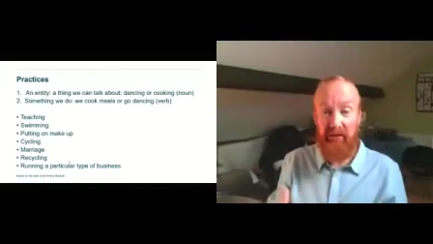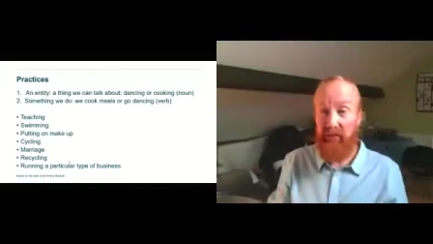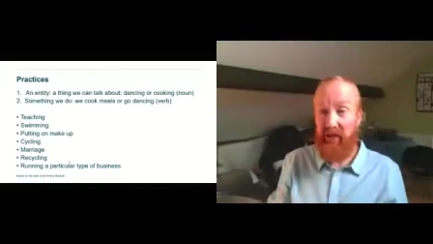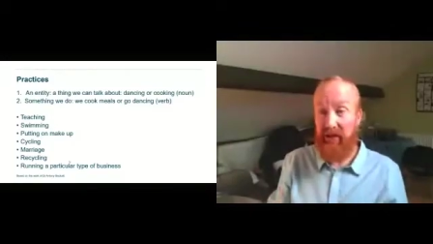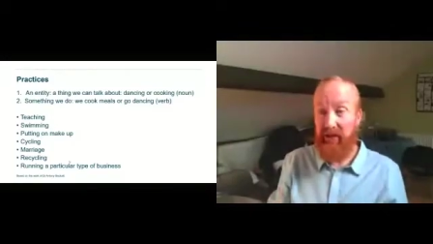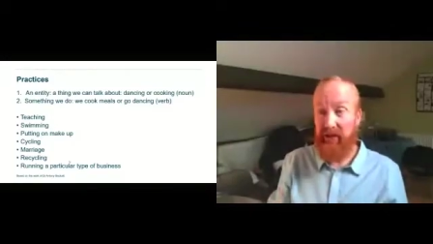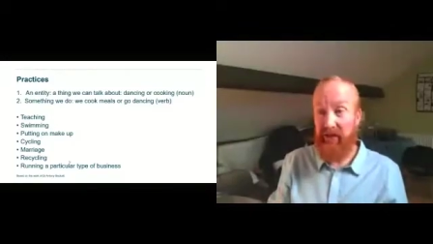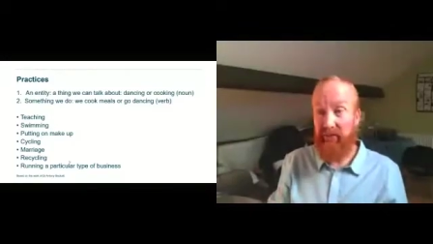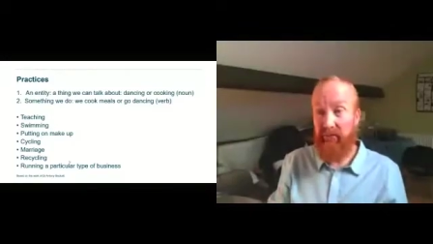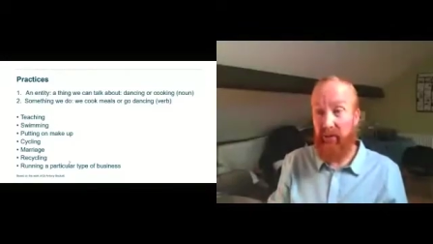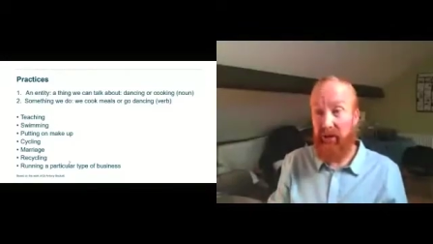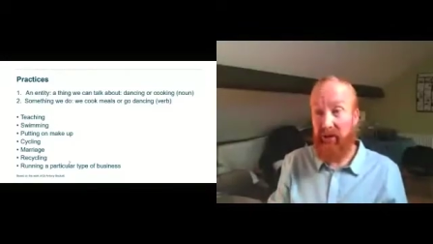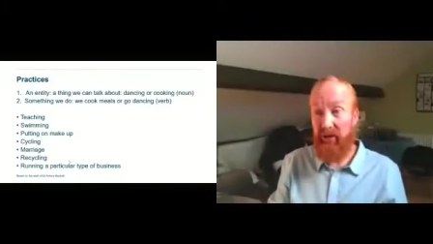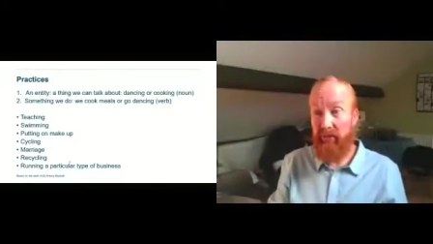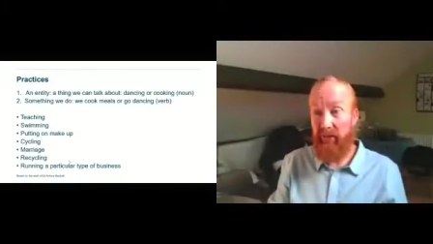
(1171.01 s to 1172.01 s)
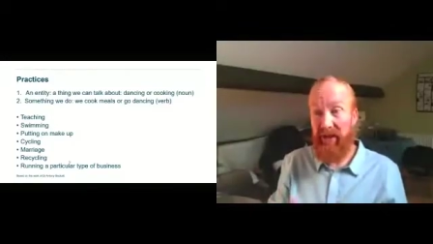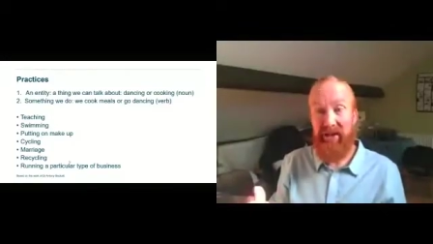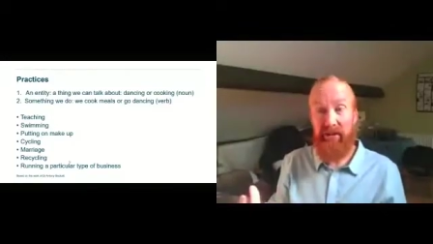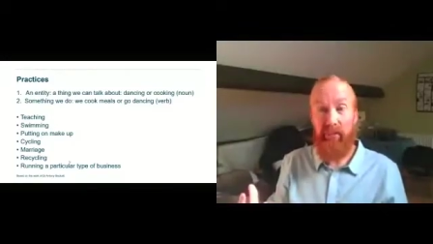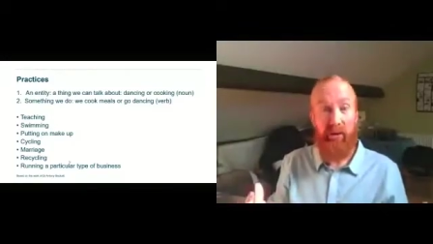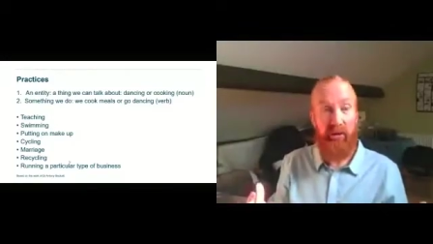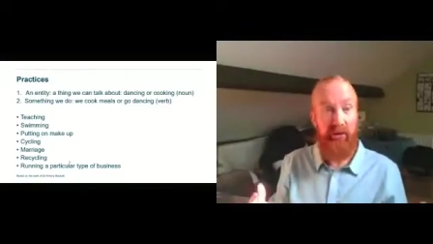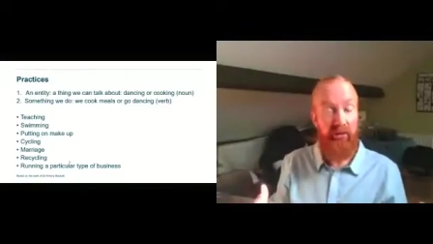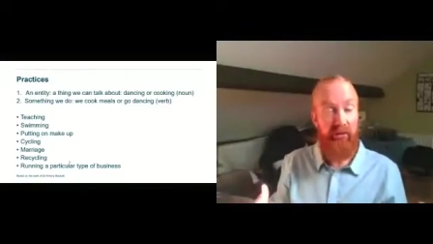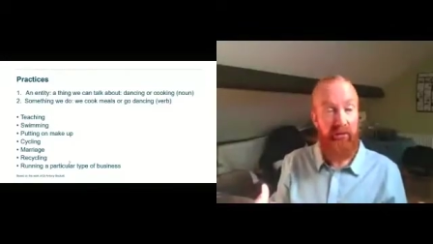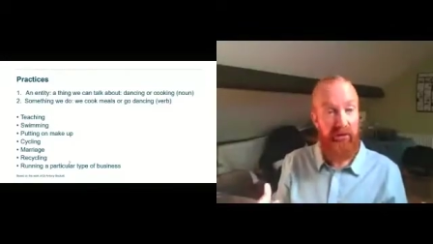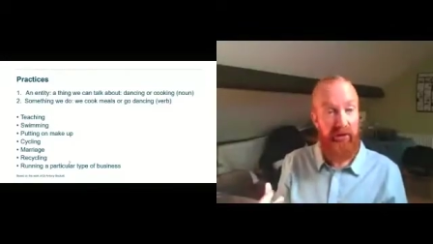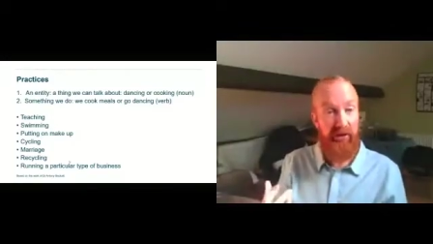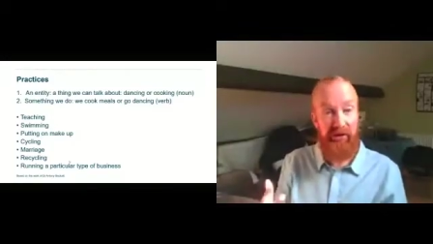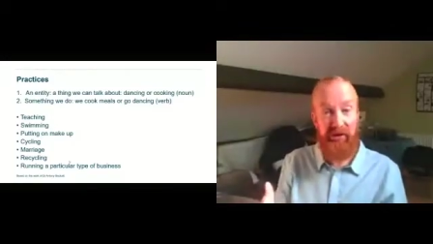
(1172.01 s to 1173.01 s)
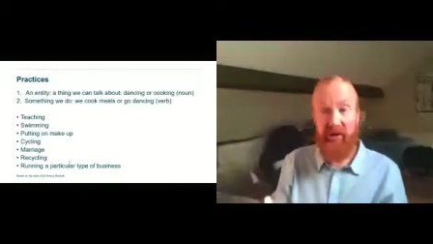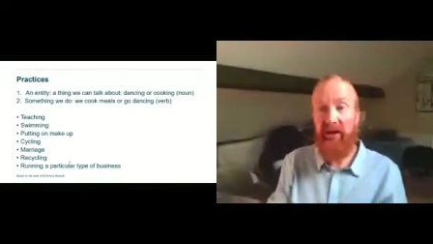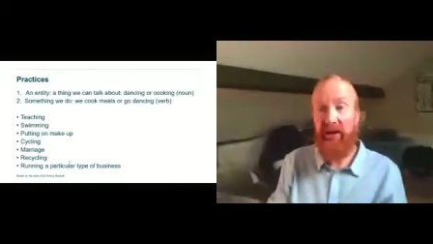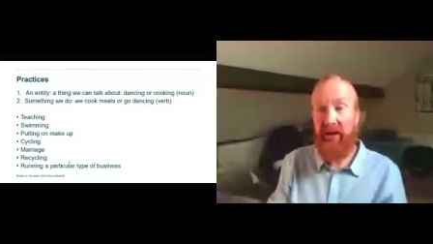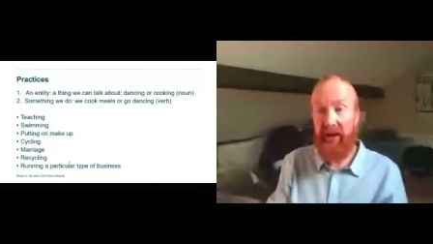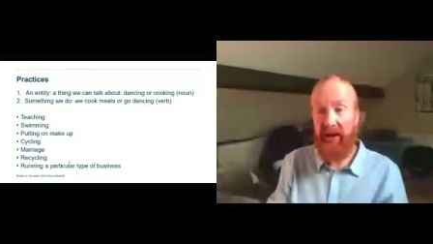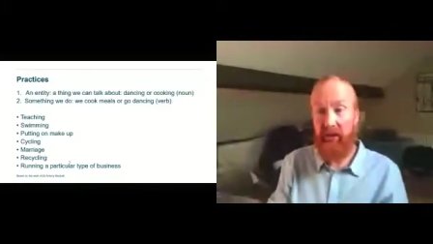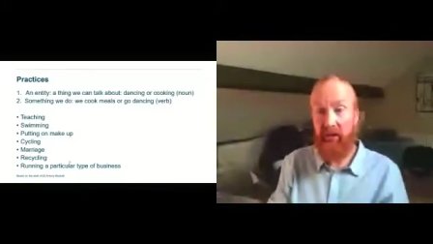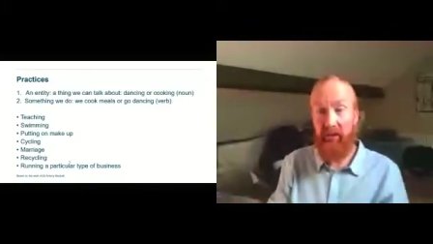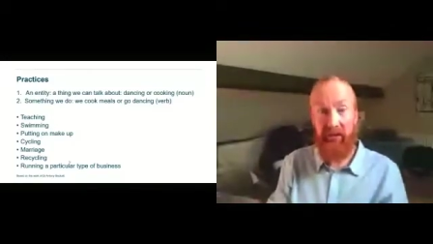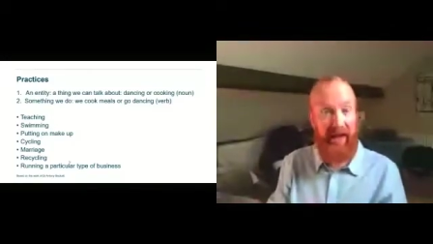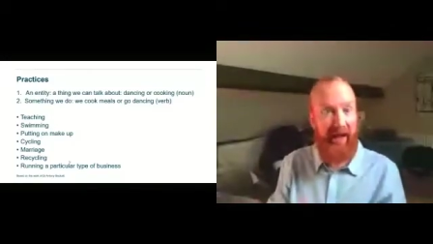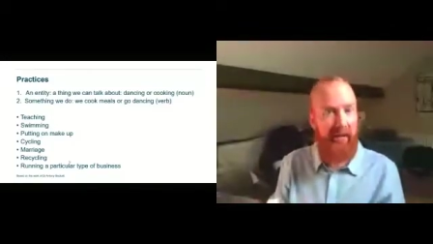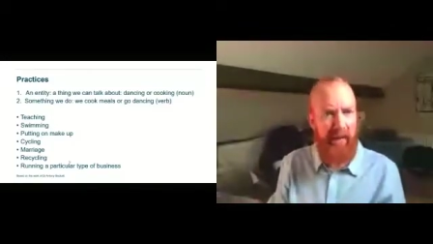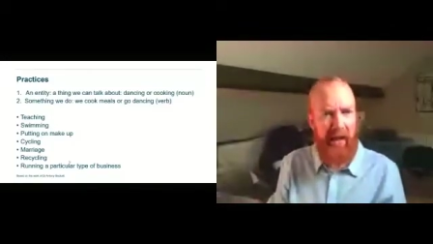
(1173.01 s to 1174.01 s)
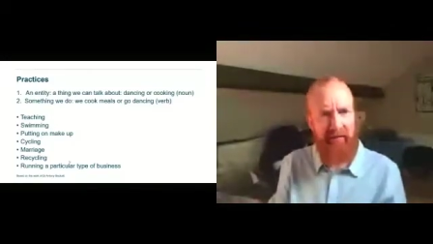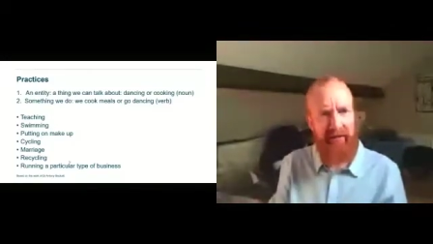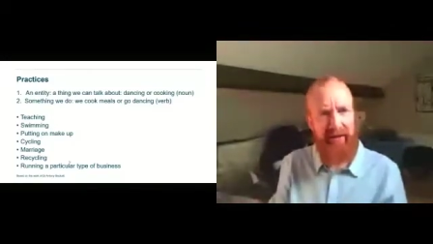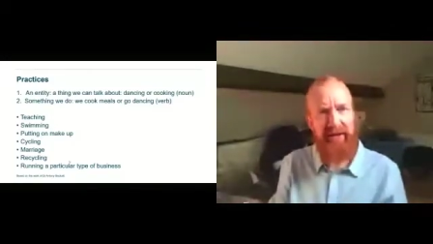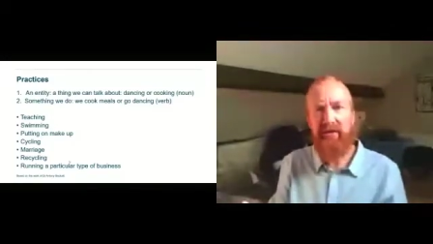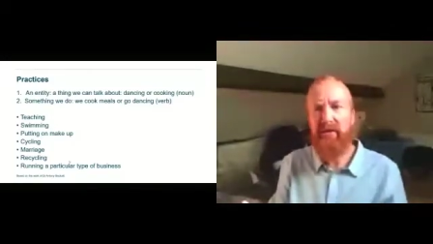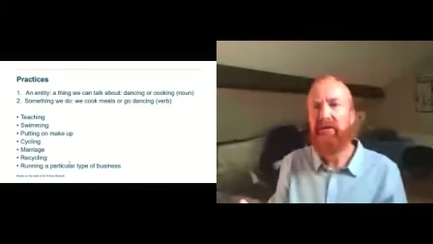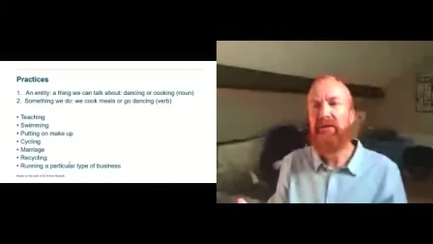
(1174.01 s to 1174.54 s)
the practice of putting your makeup on, or doing cycling, or getting married,